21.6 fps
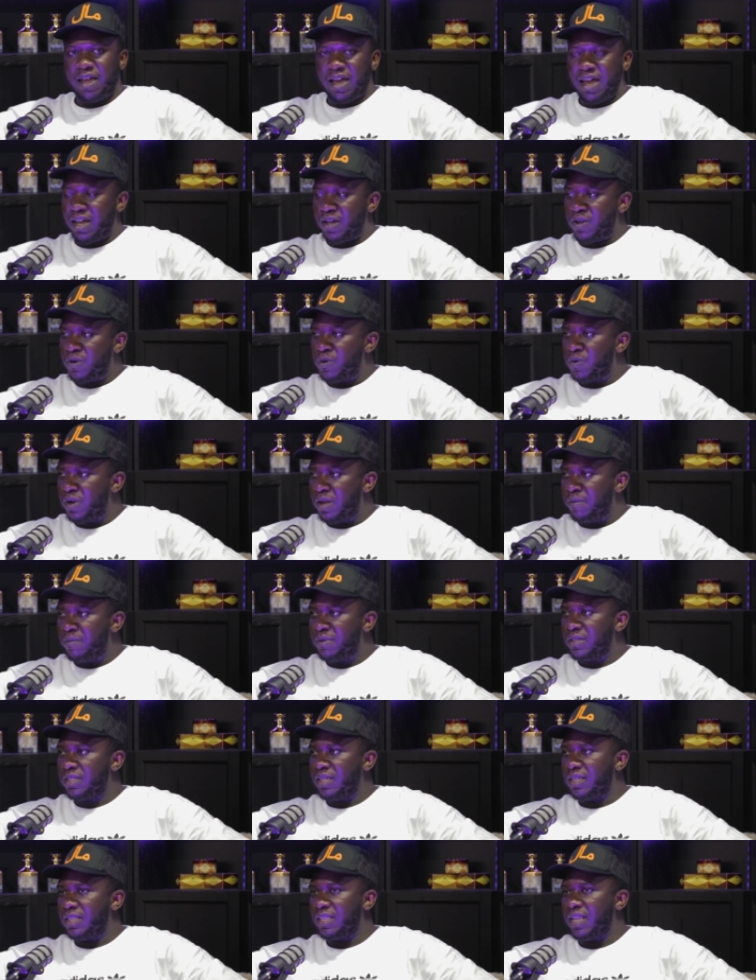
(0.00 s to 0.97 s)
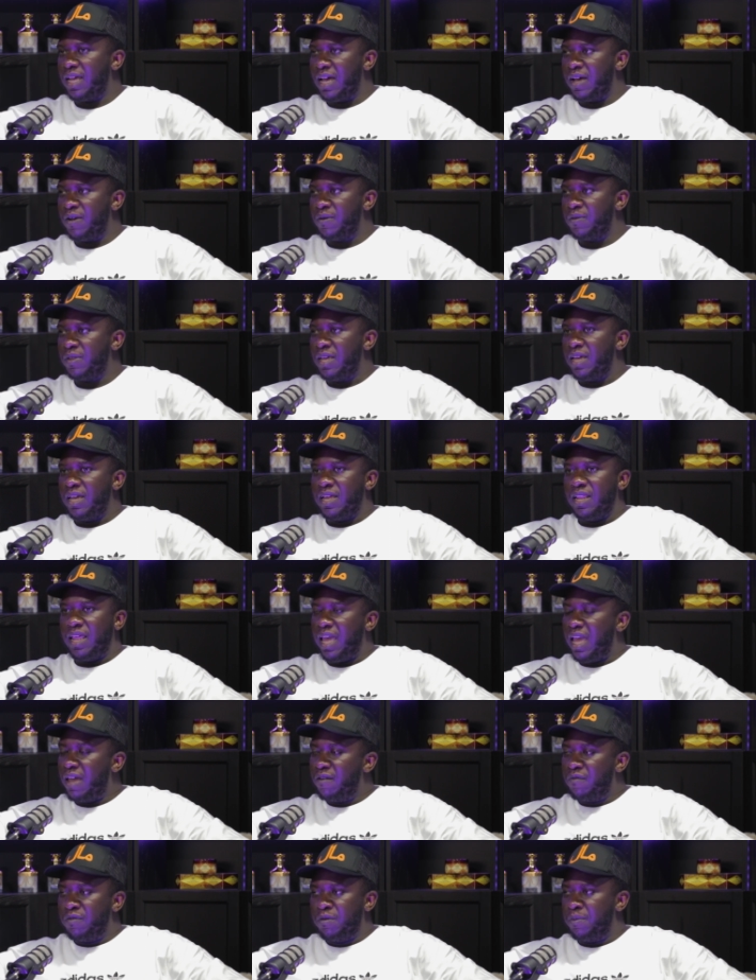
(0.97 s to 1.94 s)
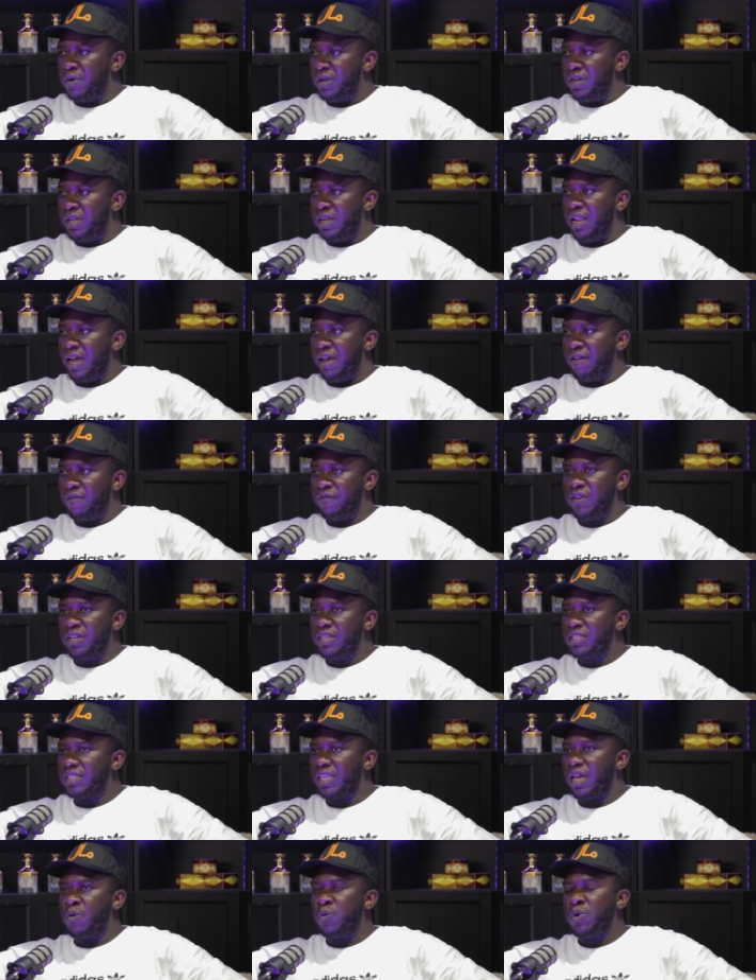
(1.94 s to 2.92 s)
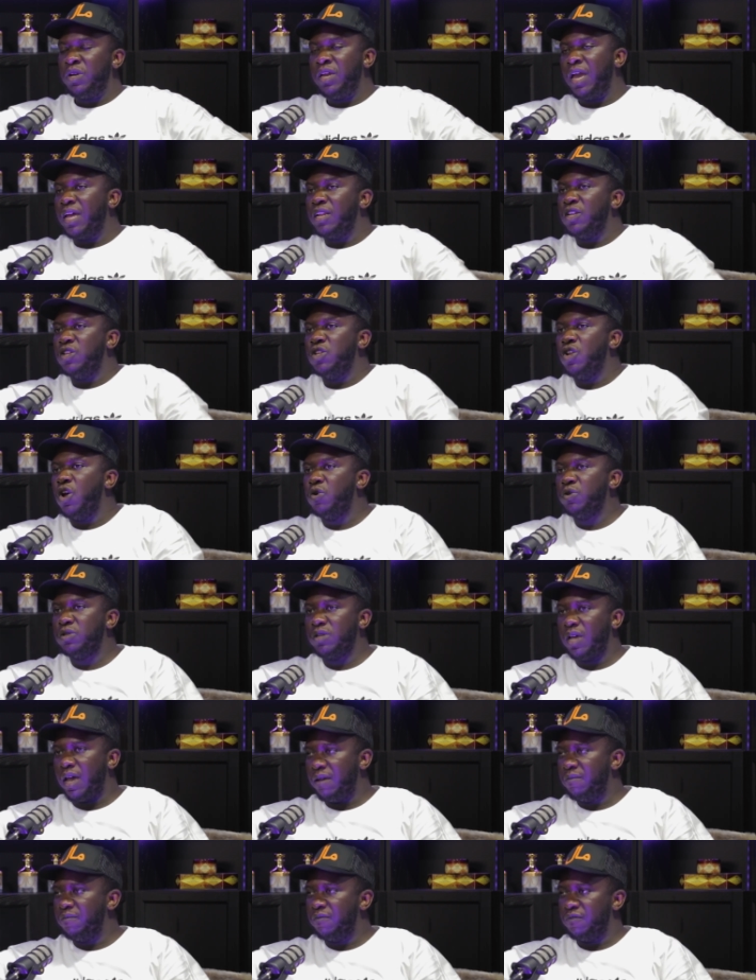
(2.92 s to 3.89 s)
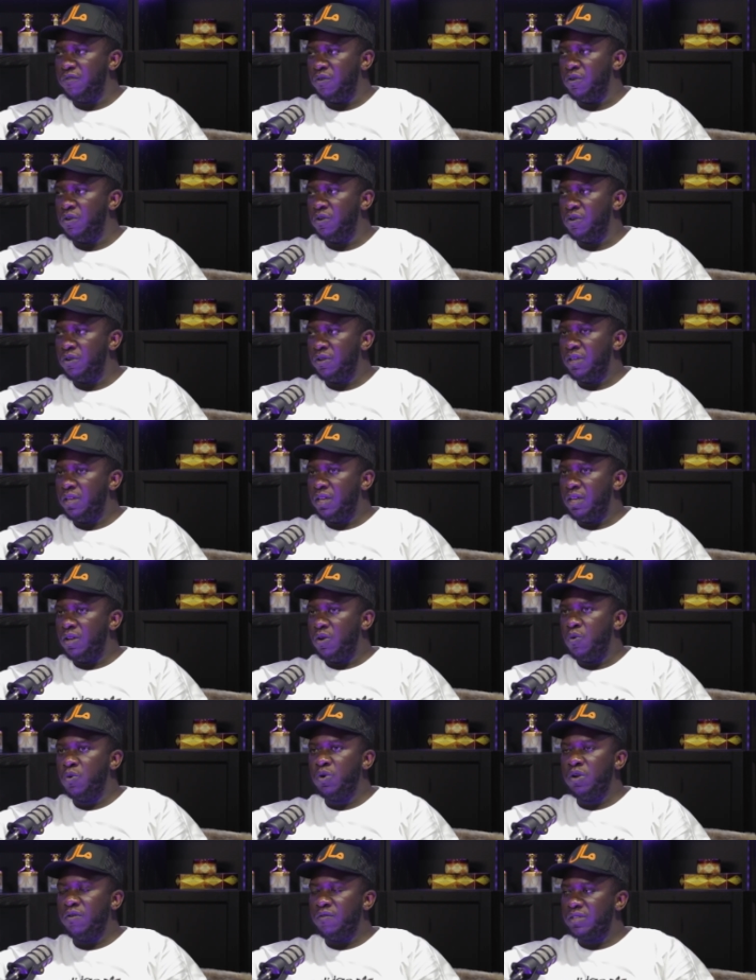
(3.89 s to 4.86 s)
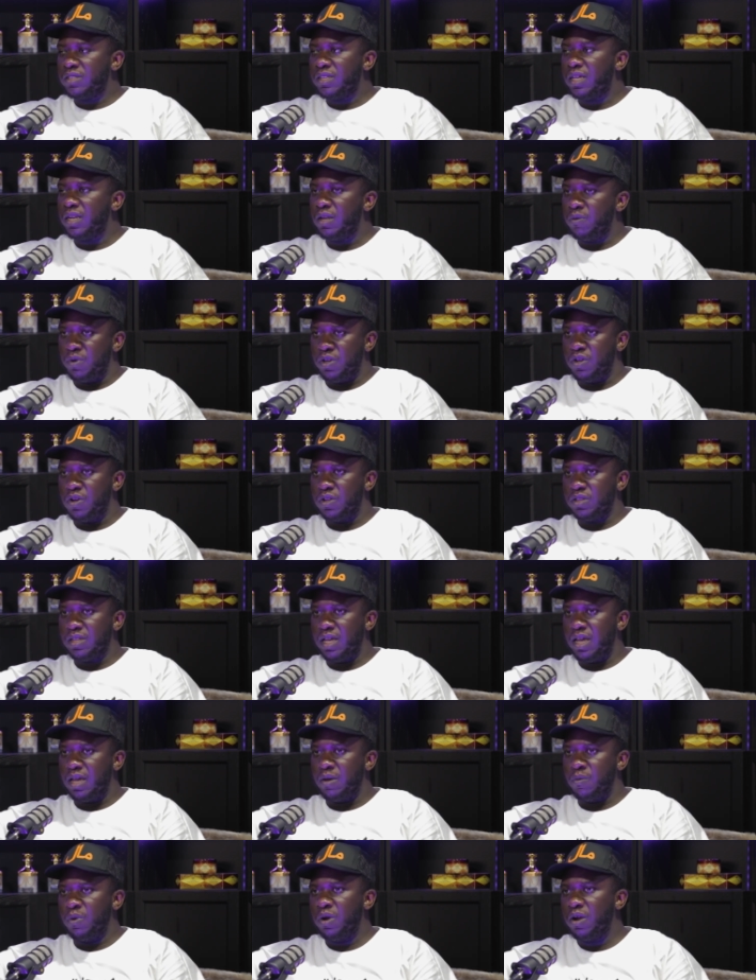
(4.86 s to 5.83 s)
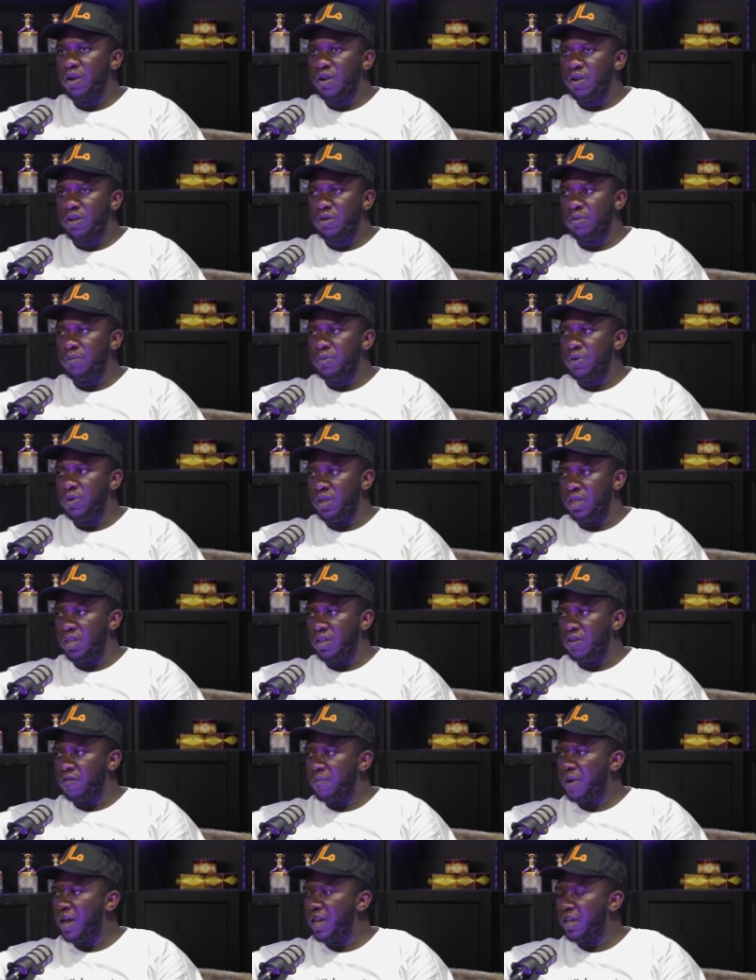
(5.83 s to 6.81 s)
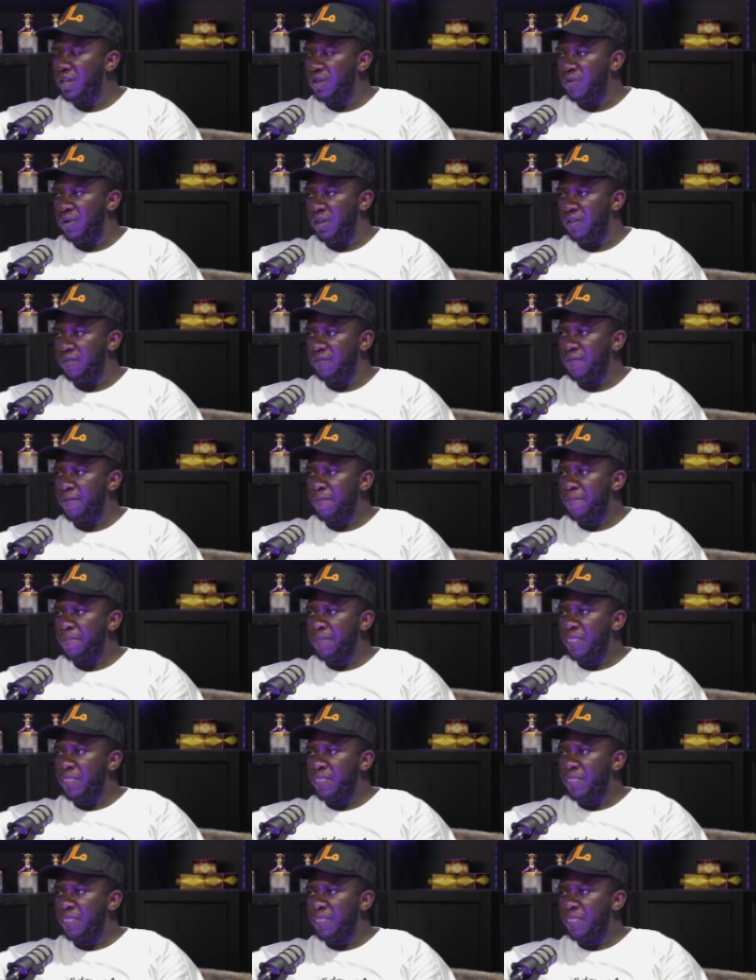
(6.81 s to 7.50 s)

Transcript: All right, cool. Let me sit down. Everybody, like things that we had no time for, all of a sudden we got time. We're a community of microwave.